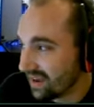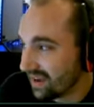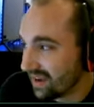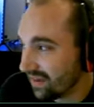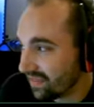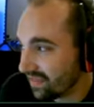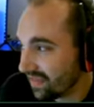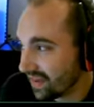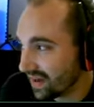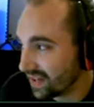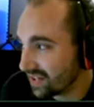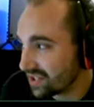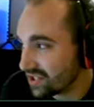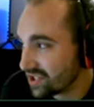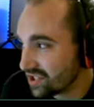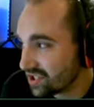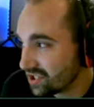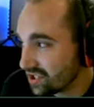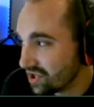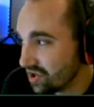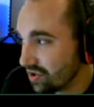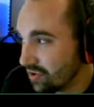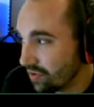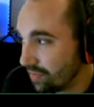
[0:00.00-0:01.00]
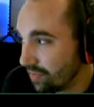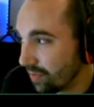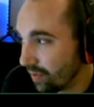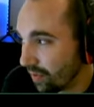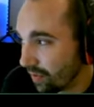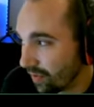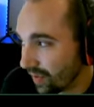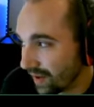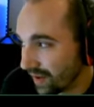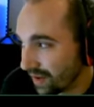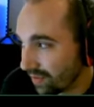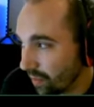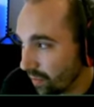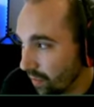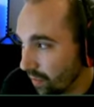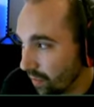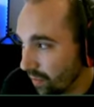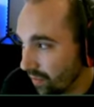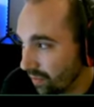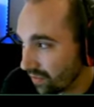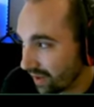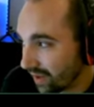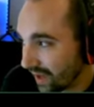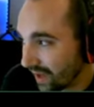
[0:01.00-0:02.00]
He finished
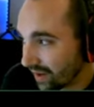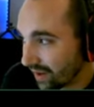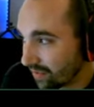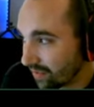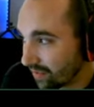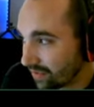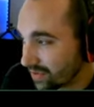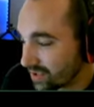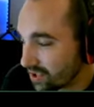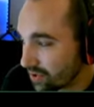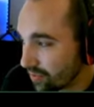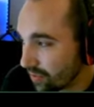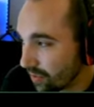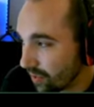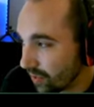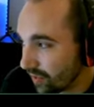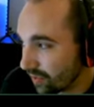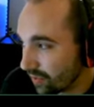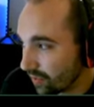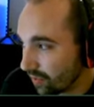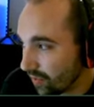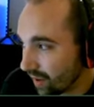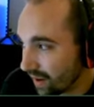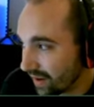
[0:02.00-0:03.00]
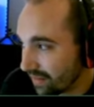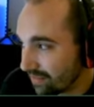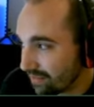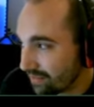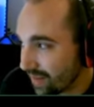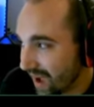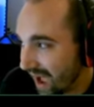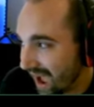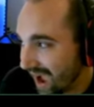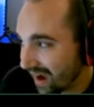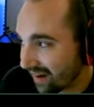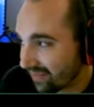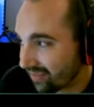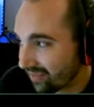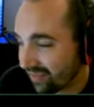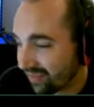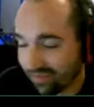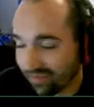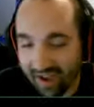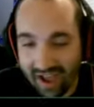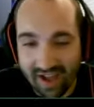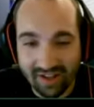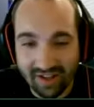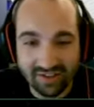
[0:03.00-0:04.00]
2.1 back from
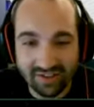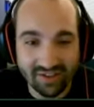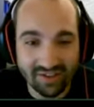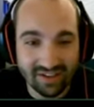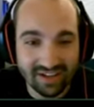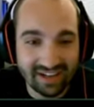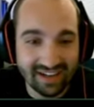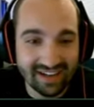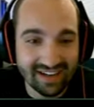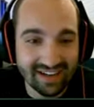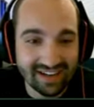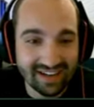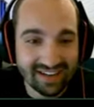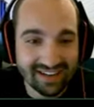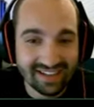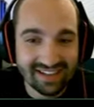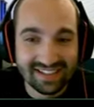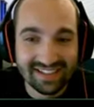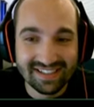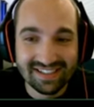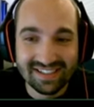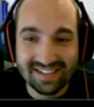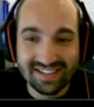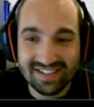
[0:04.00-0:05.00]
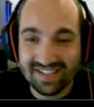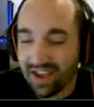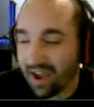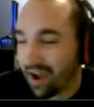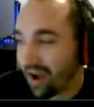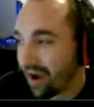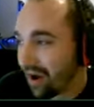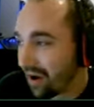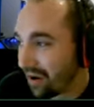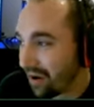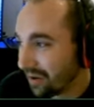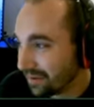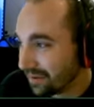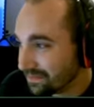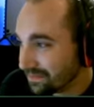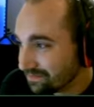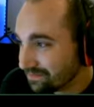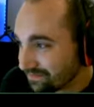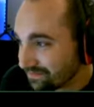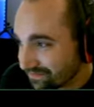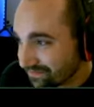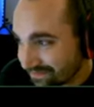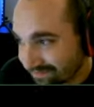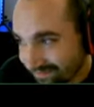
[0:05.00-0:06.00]
Valtteri, so
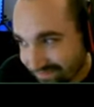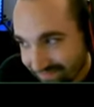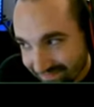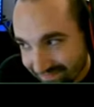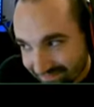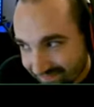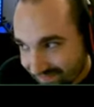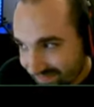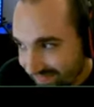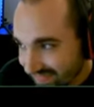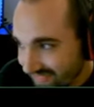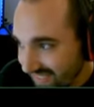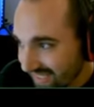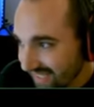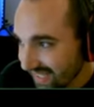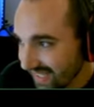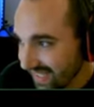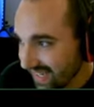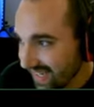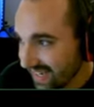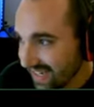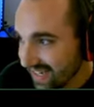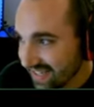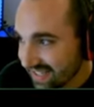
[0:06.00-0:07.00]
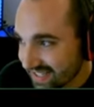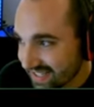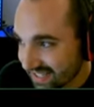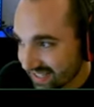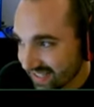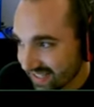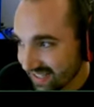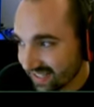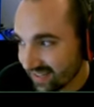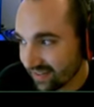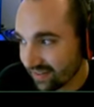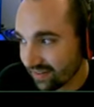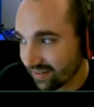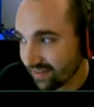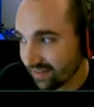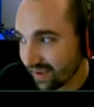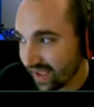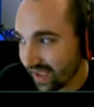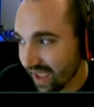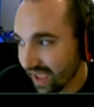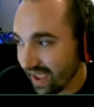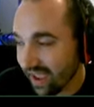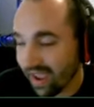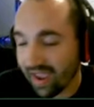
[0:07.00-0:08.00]
easily could have.
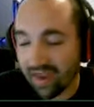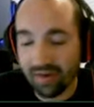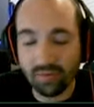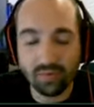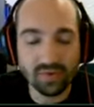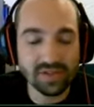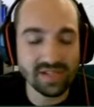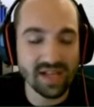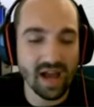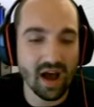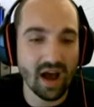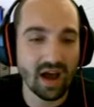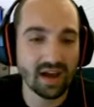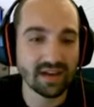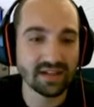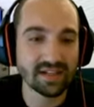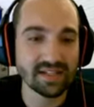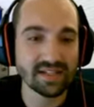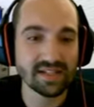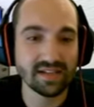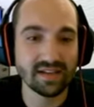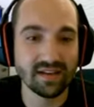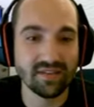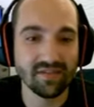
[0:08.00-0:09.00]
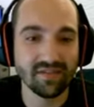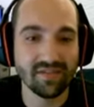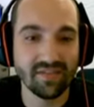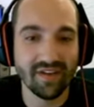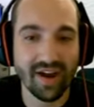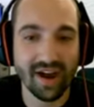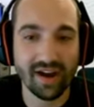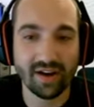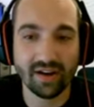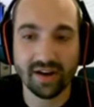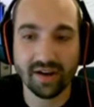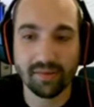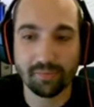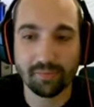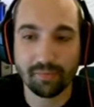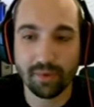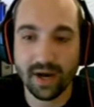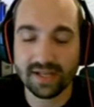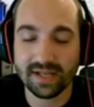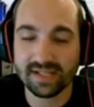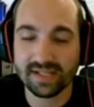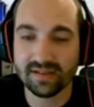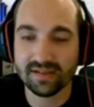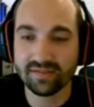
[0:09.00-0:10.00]
It was honestly very
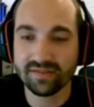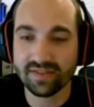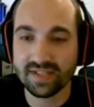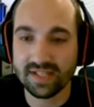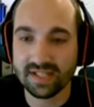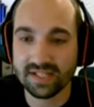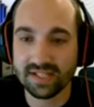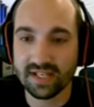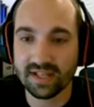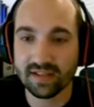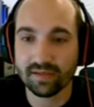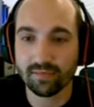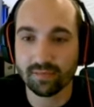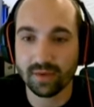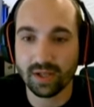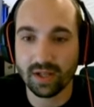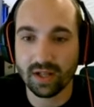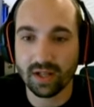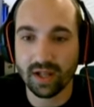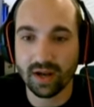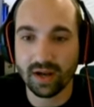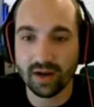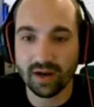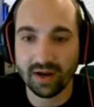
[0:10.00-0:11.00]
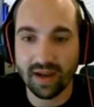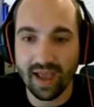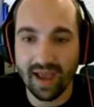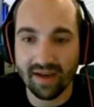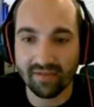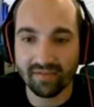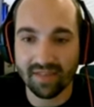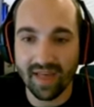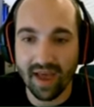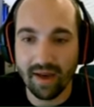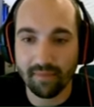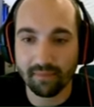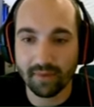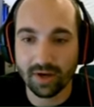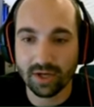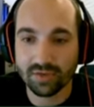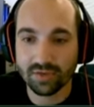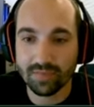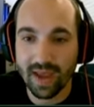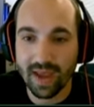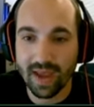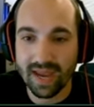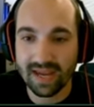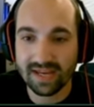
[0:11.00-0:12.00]
impressive to see the McLaren have that much
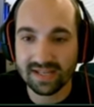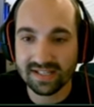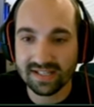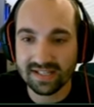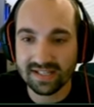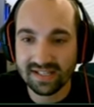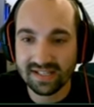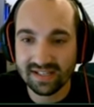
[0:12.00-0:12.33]
pace.